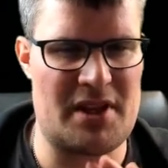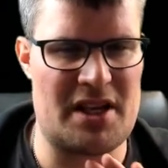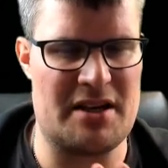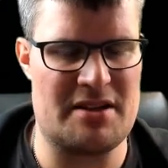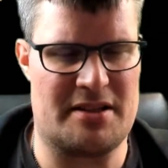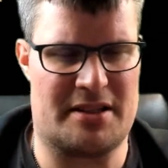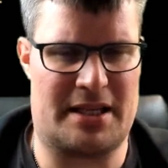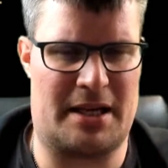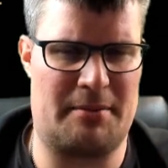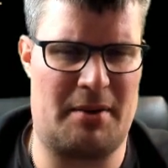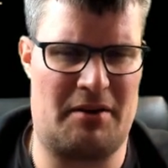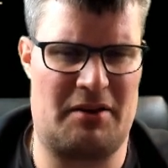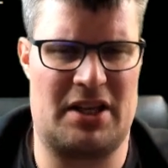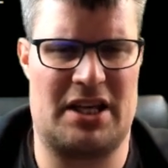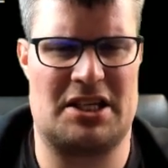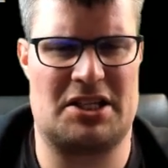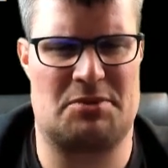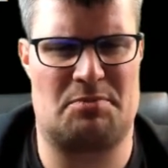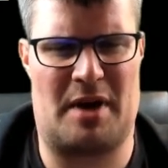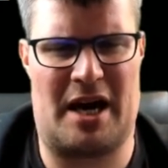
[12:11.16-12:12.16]
Some of
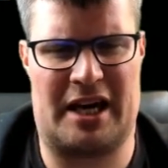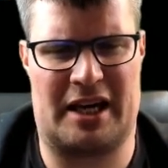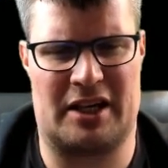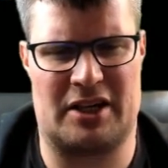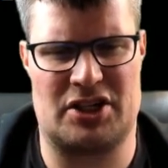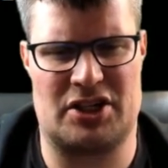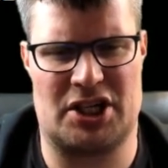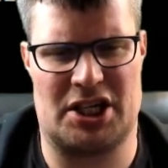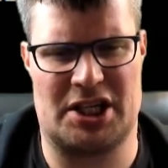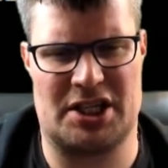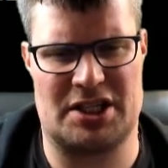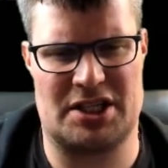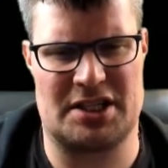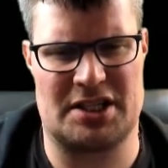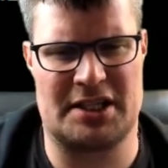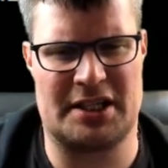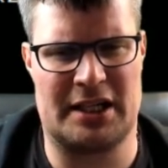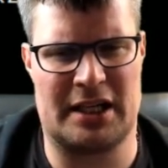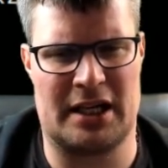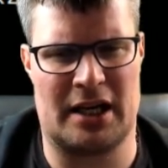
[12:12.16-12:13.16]
these
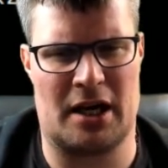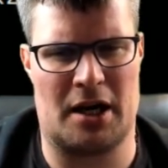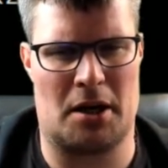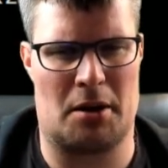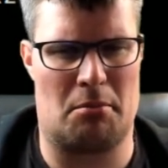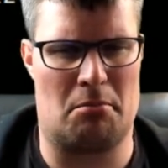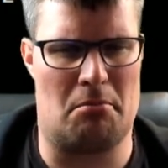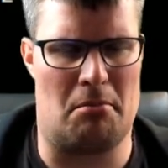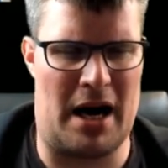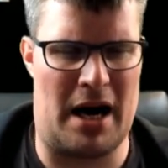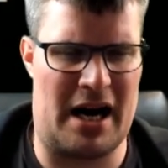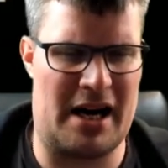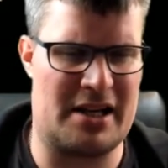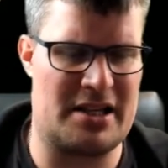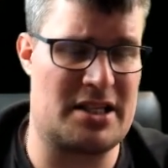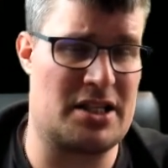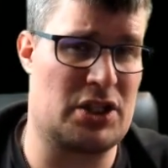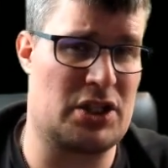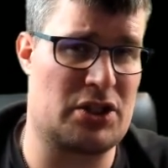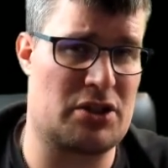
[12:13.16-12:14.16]
packages
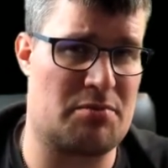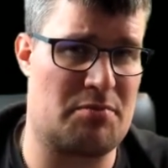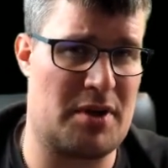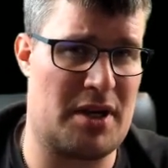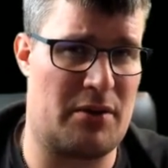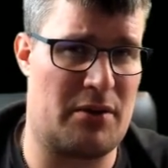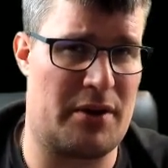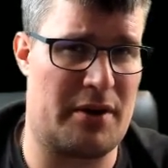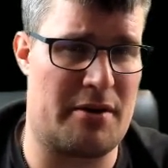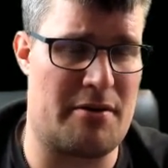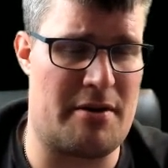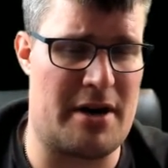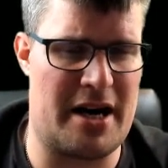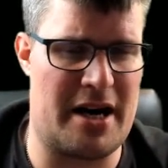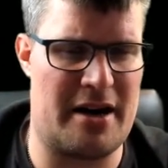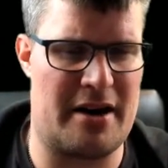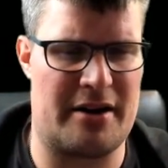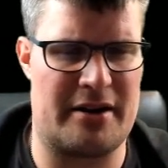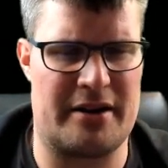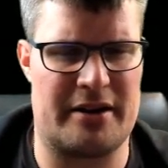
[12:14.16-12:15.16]
might not be
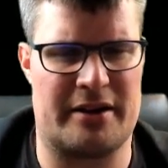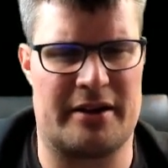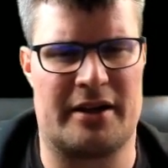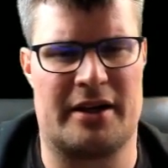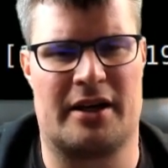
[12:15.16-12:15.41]
required.